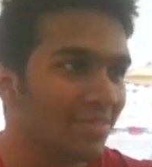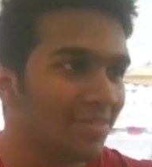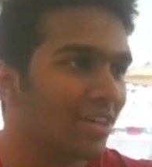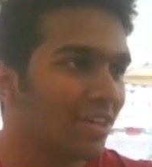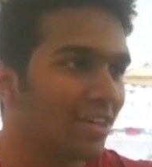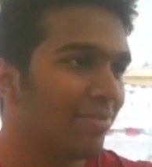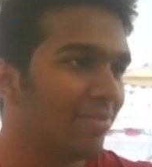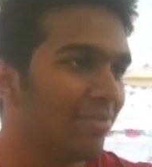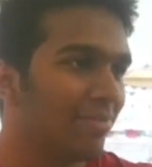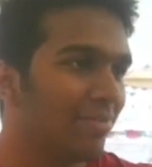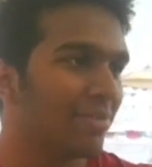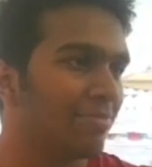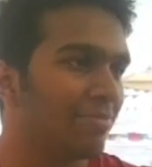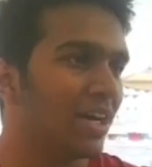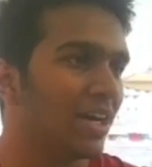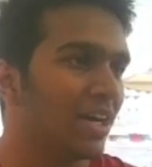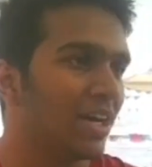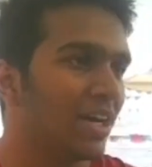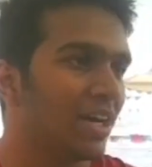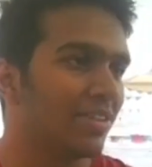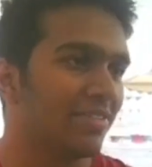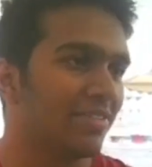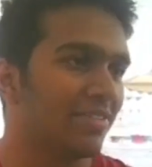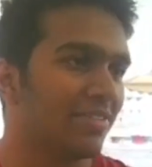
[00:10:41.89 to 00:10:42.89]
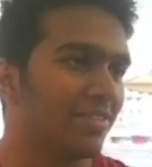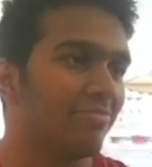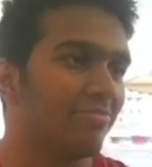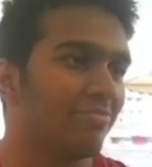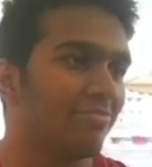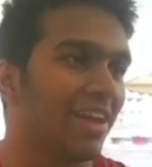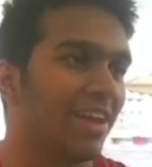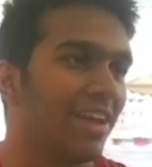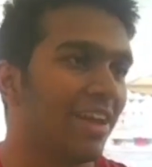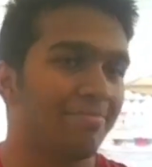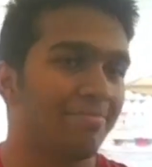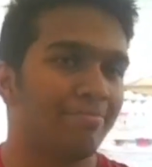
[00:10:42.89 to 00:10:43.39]
bad part was,
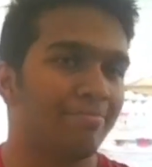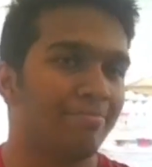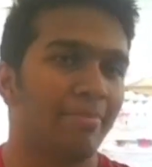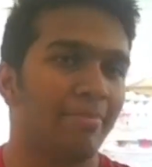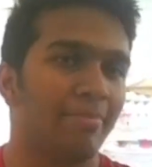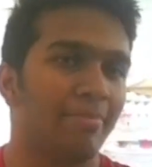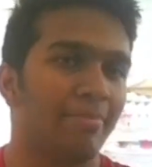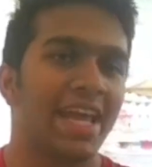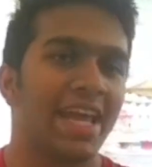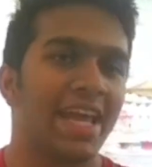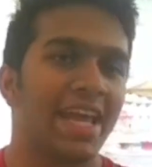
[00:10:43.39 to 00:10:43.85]
well, my